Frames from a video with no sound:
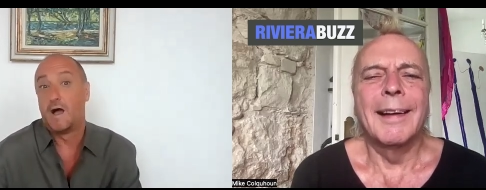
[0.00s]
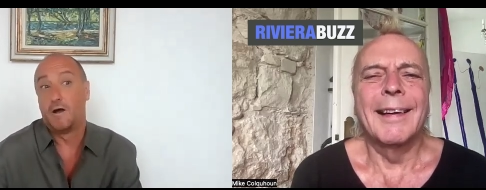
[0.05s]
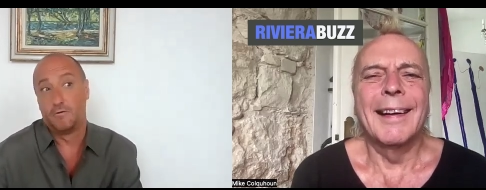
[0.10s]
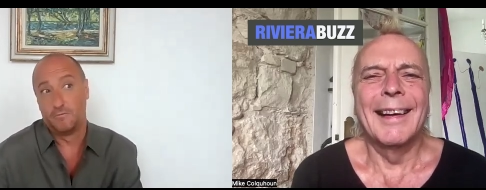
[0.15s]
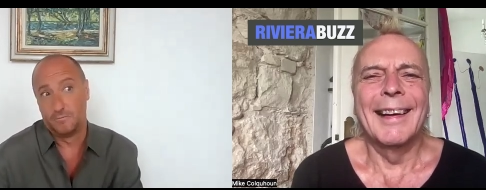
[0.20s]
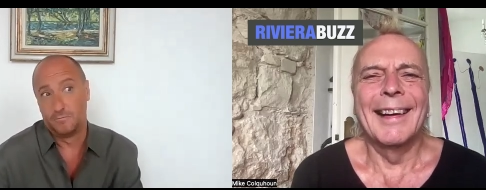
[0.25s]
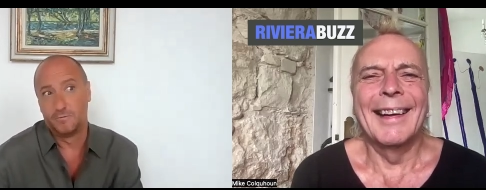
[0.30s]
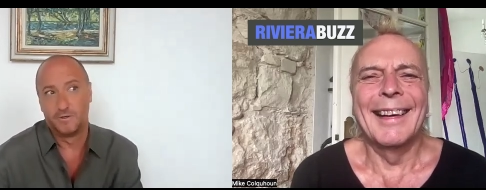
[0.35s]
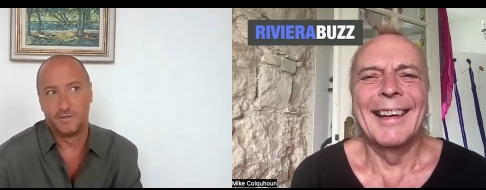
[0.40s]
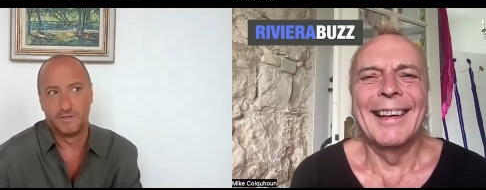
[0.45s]

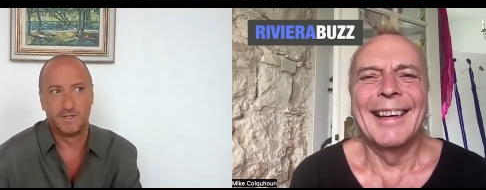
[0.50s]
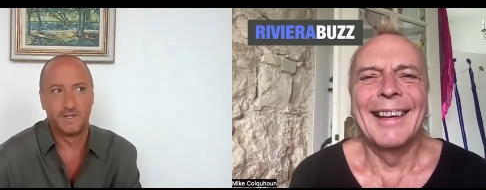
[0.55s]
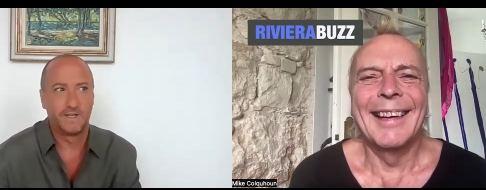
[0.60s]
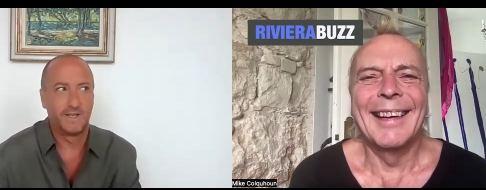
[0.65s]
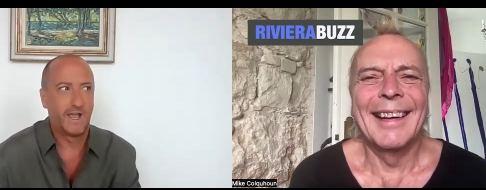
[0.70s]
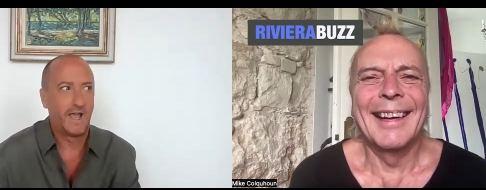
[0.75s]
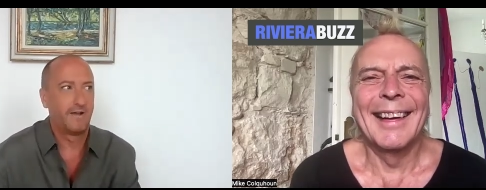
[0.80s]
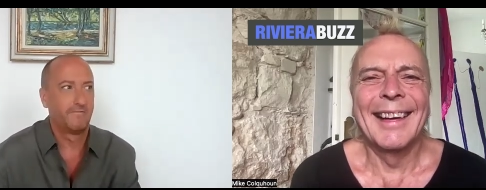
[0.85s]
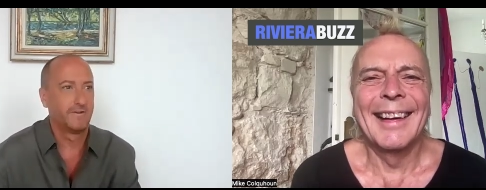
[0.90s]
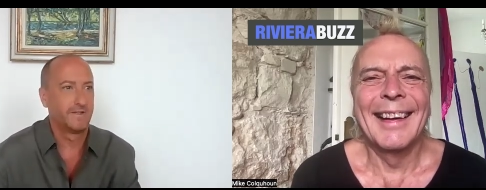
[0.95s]
Speaker 1: outwardly
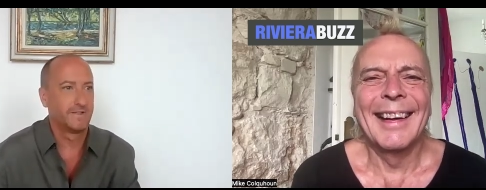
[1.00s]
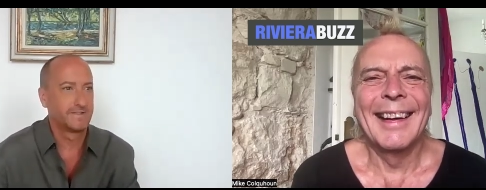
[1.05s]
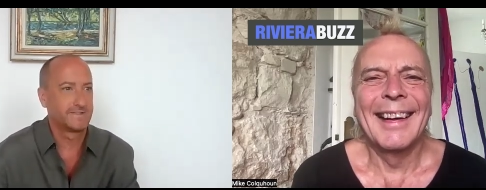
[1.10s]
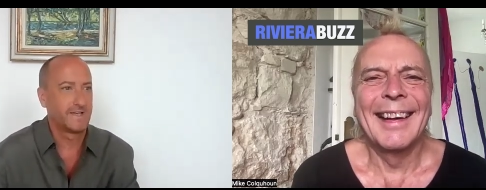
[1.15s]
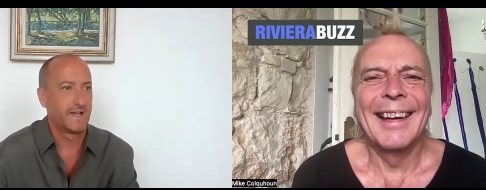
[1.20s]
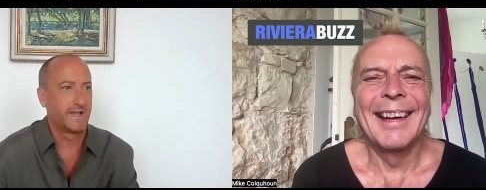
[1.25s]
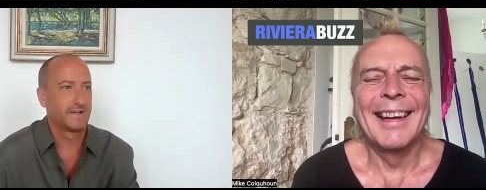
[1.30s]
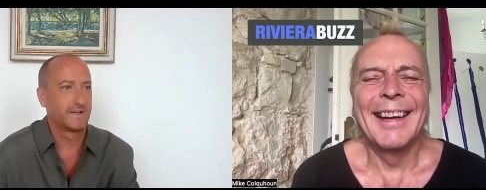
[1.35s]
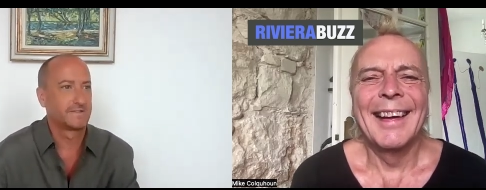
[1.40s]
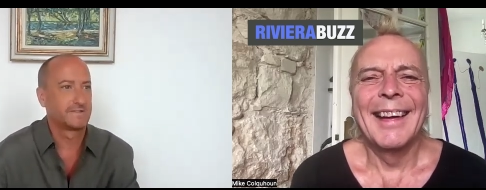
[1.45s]
having
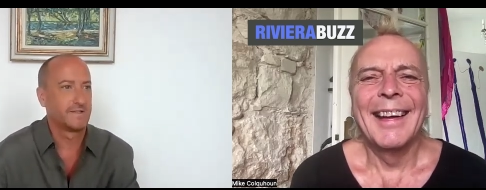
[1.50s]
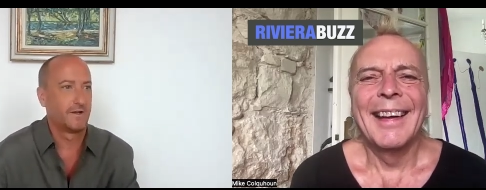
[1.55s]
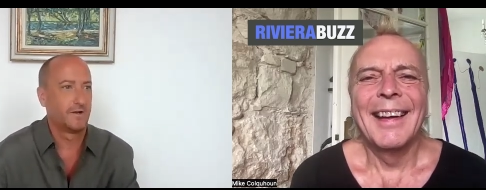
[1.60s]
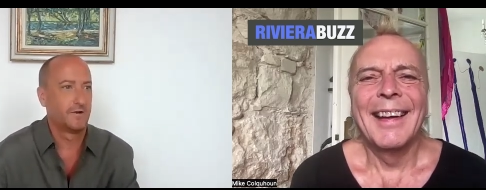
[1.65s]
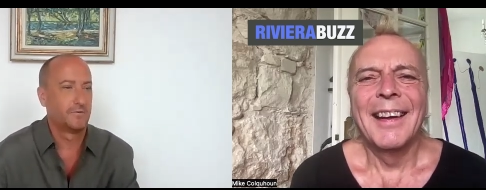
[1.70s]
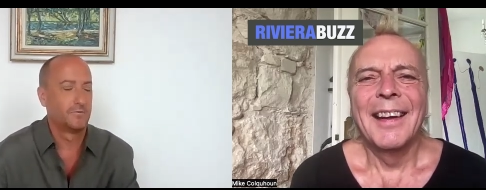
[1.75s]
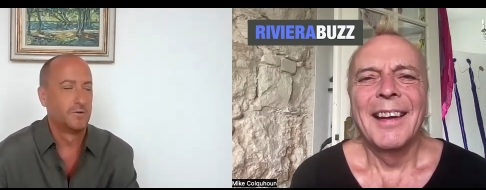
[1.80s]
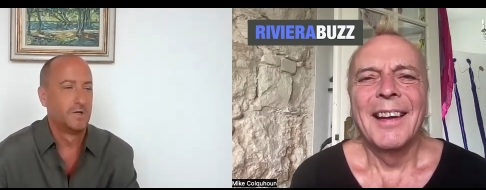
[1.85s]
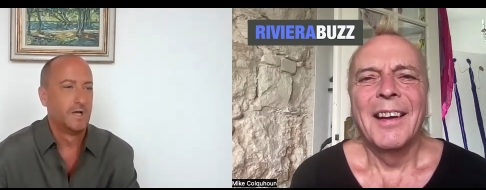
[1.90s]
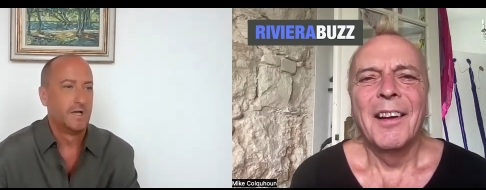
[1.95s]
sex.
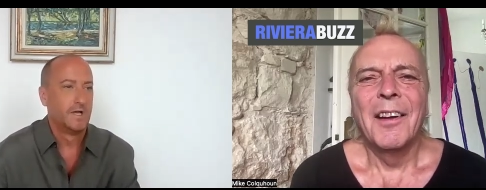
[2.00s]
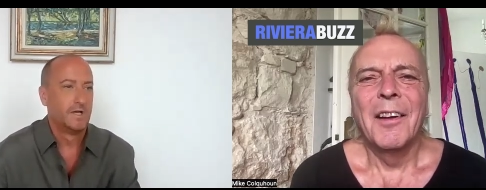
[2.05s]
So,